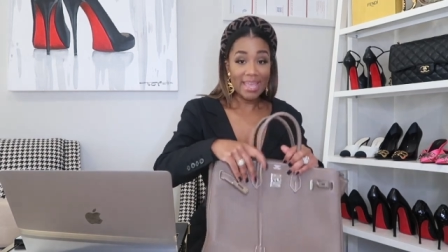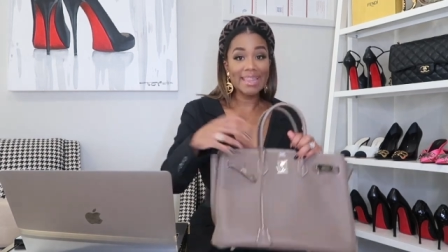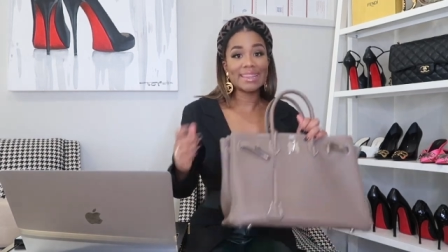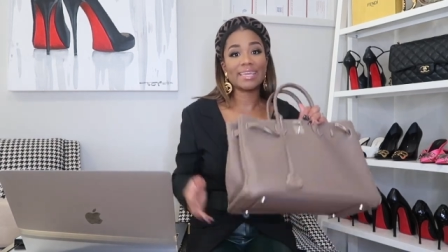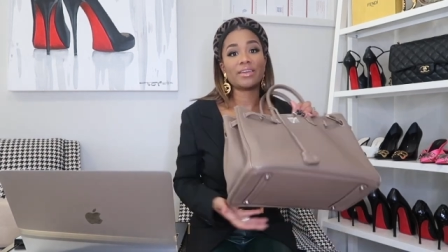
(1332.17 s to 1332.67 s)

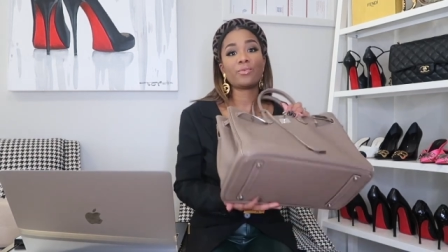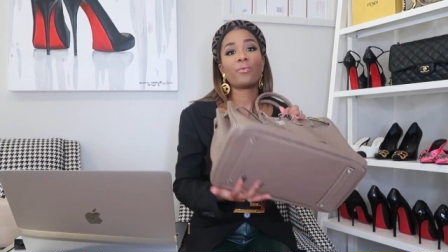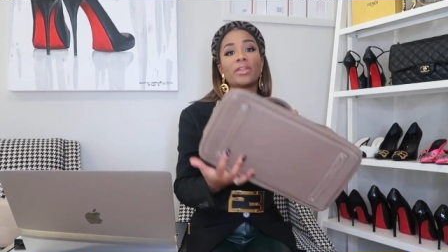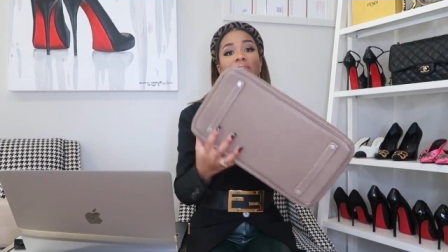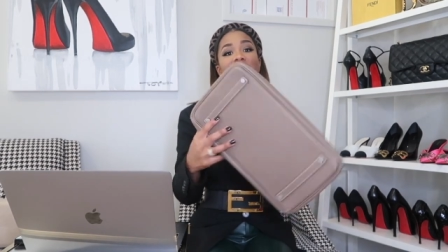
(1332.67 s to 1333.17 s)
And then
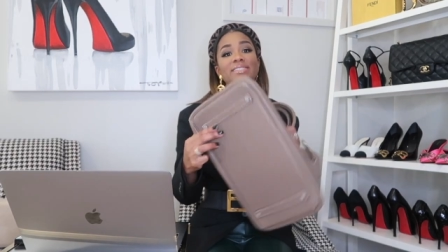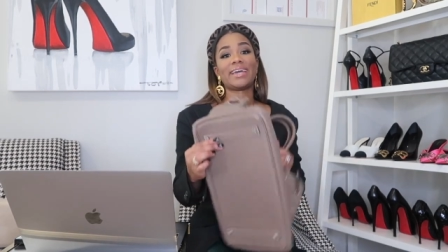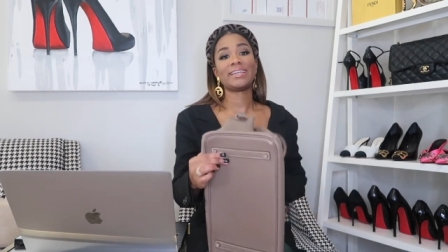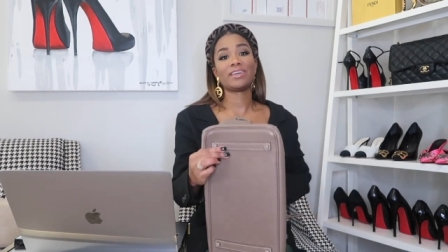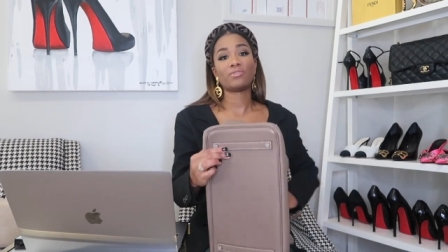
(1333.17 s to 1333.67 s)
one of the
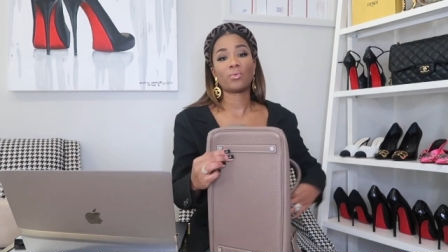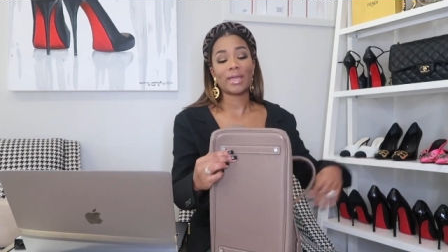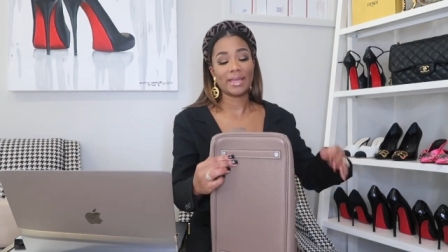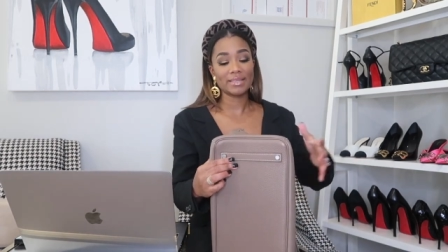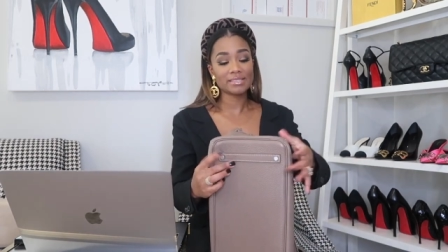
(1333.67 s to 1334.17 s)
dead
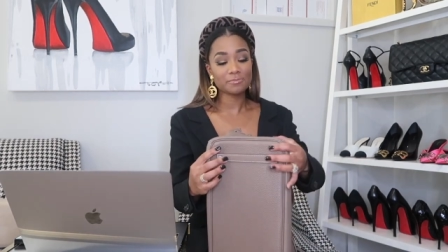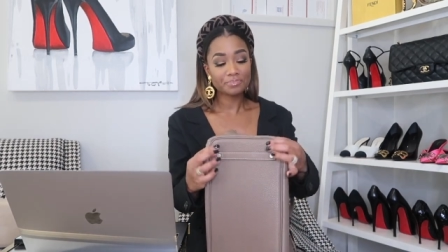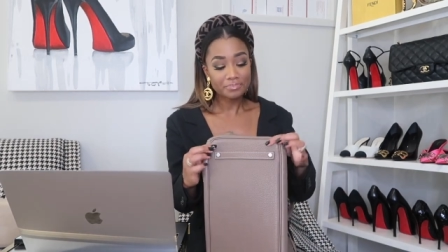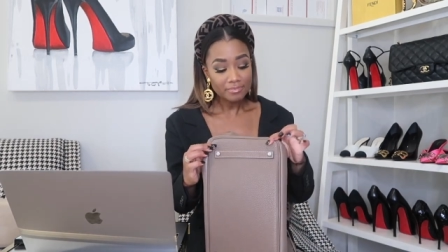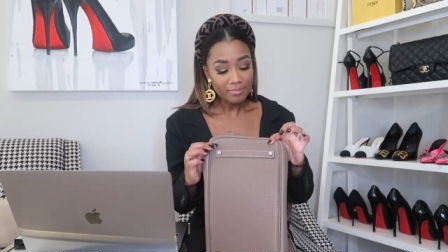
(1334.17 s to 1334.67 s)
giveaways,
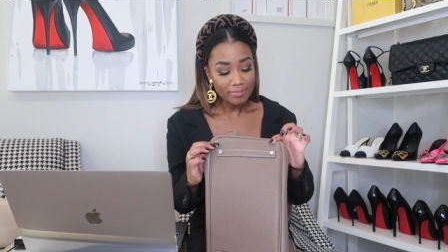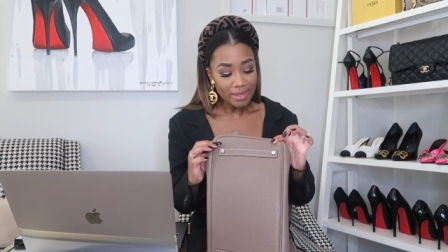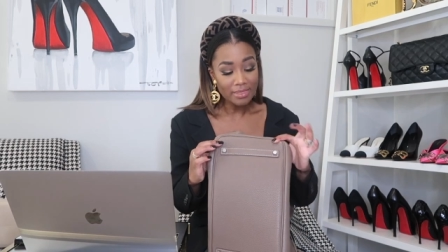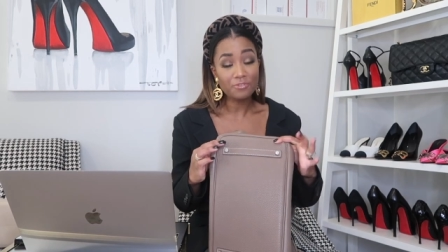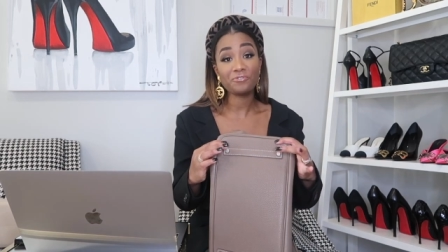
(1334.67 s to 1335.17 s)

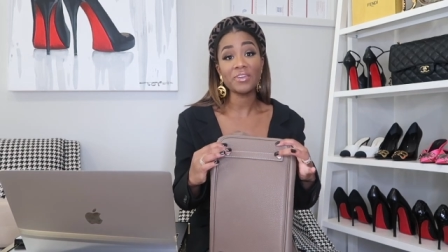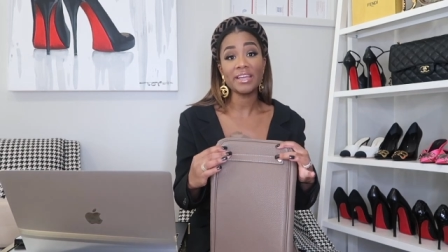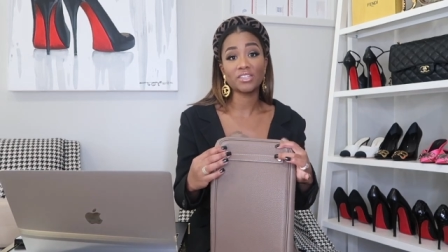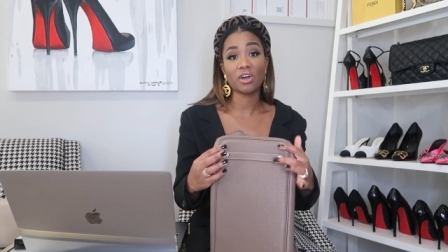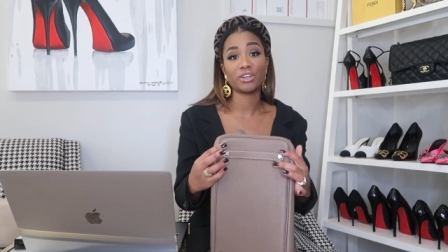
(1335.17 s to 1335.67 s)
the
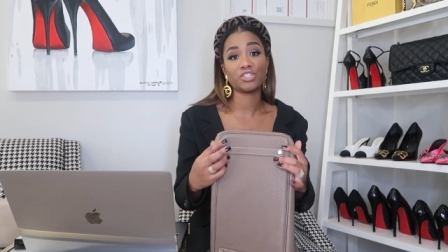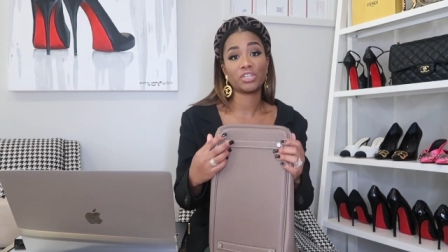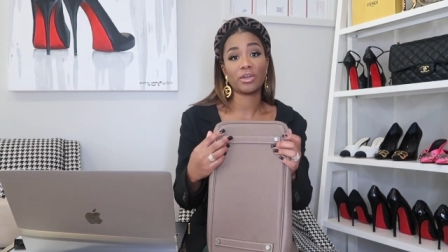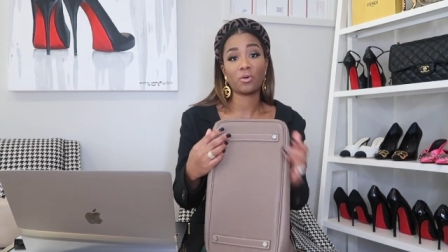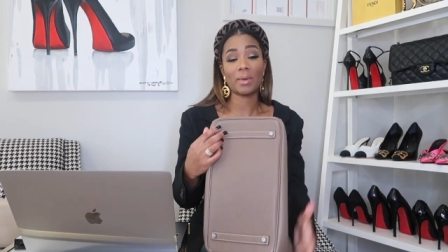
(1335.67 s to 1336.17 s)
feet on a
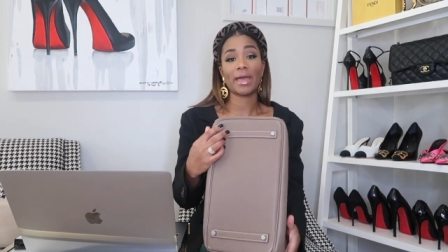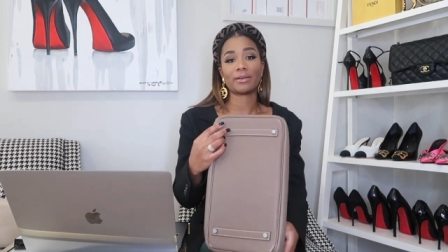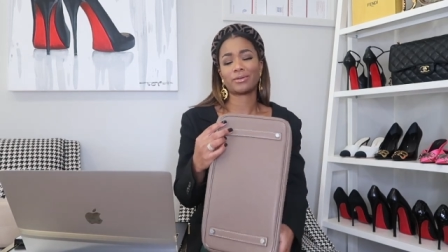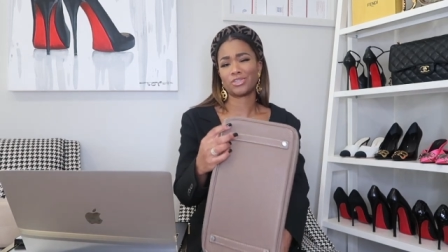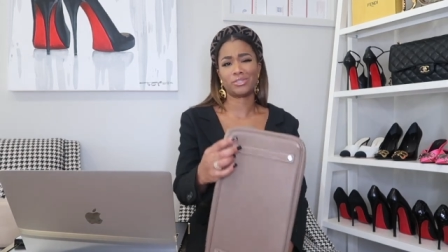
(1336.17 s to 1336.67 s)
Chanel bag,